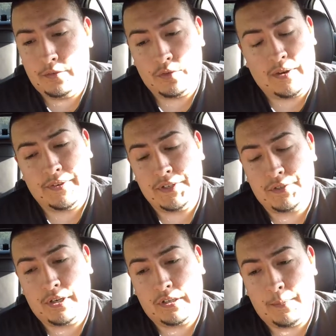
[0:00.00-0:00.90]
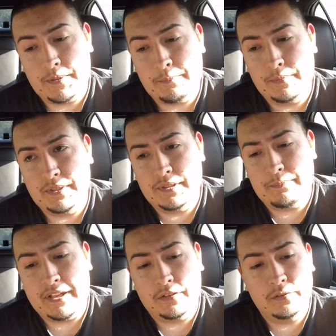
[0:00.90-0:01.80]
driving his truck up to the
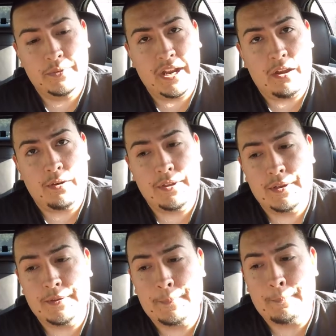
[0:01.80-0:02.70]
Petaluma area